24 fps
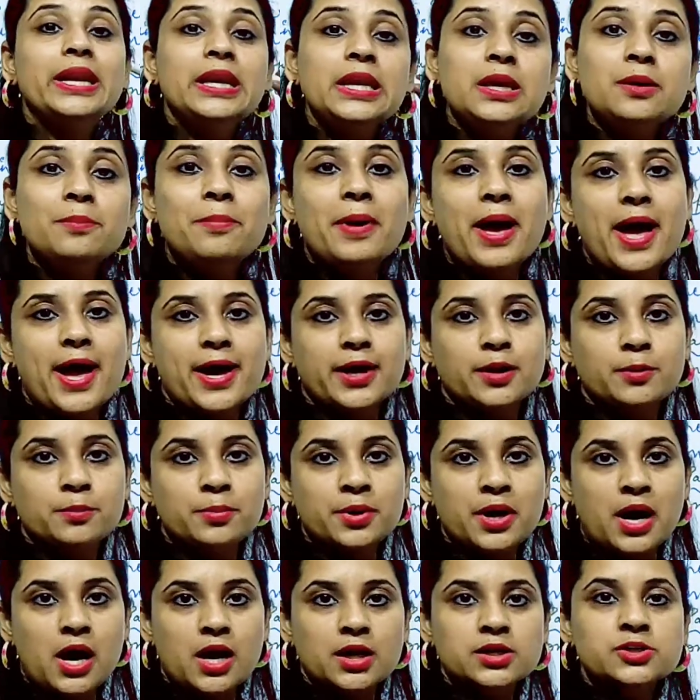any bank
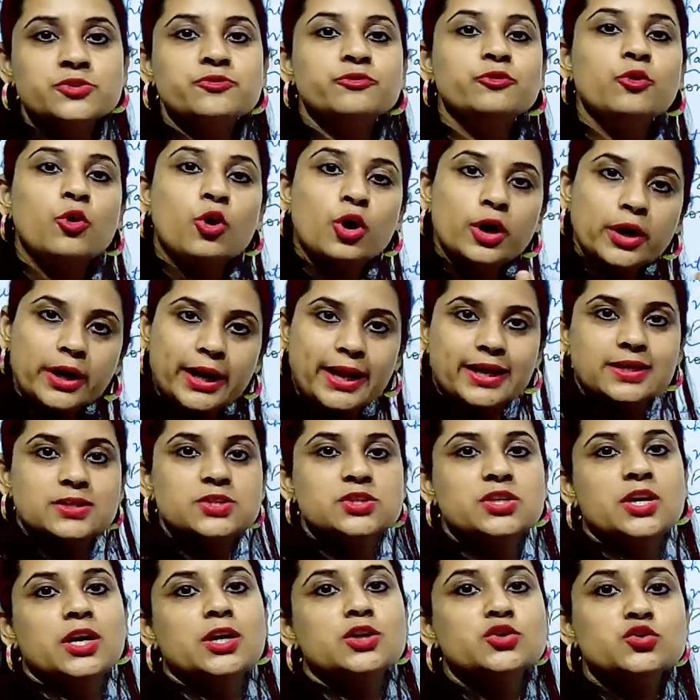branch for
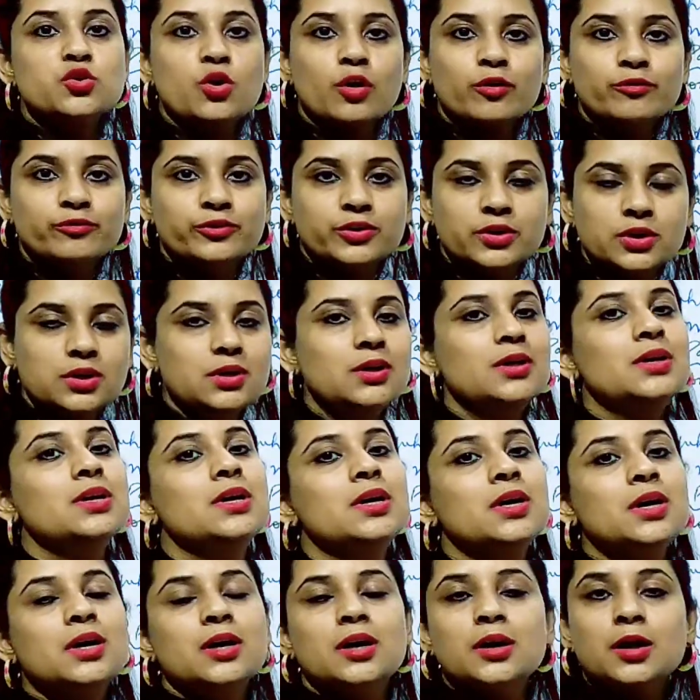exchange of the
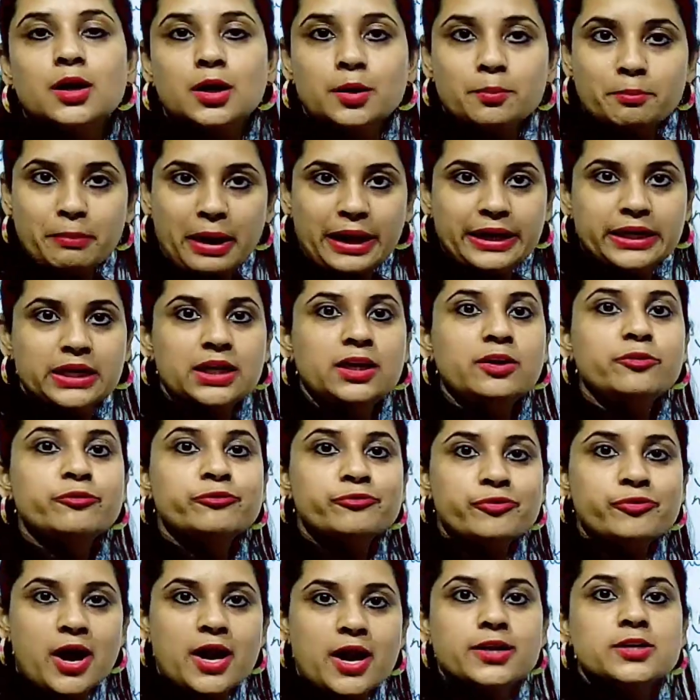money,
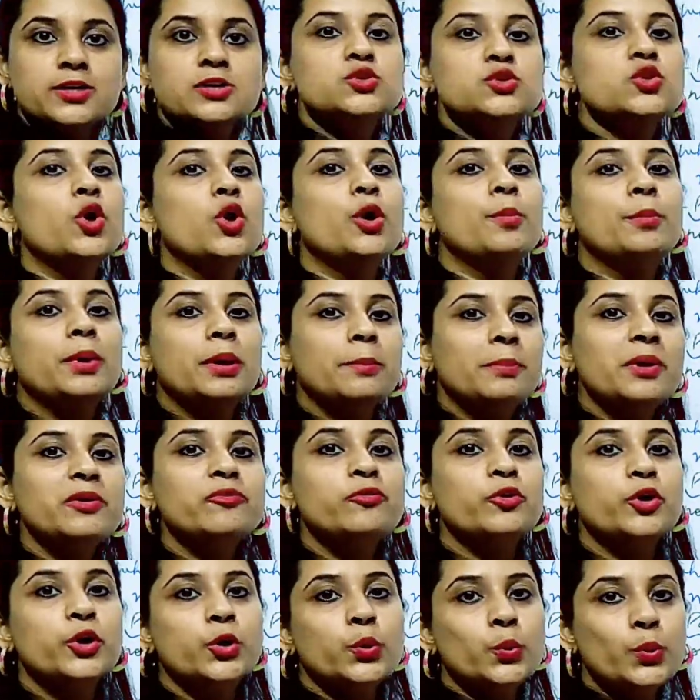funds, or maybe
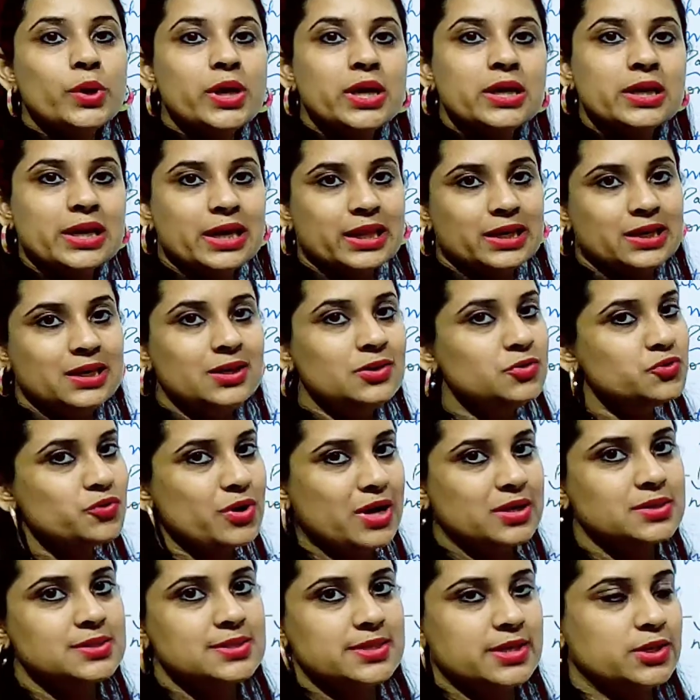for doing any
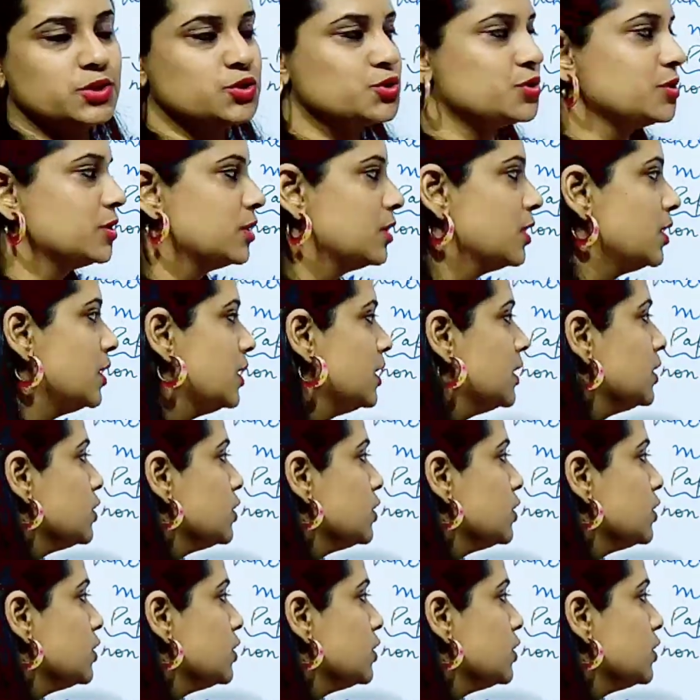transaction.